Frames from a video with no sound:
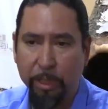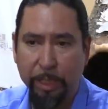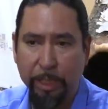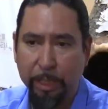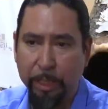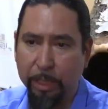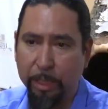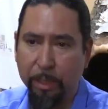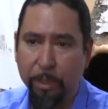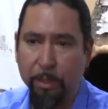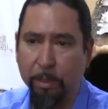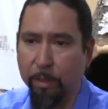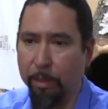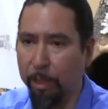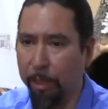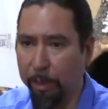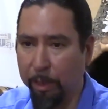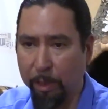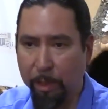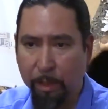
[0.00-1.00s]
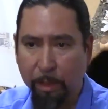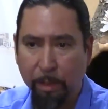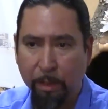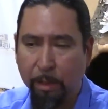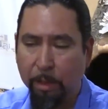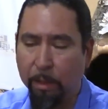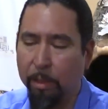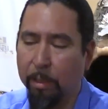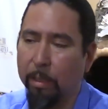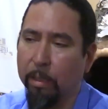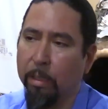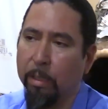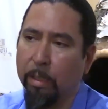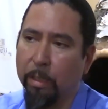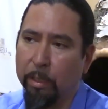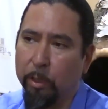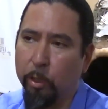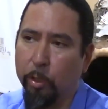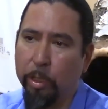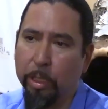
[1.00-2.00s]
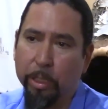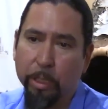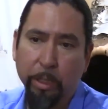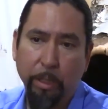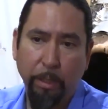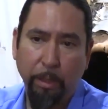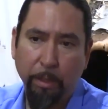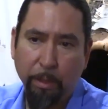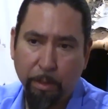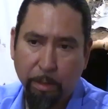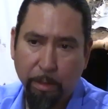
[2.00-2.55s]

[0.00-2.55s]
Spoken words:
teas or other traditional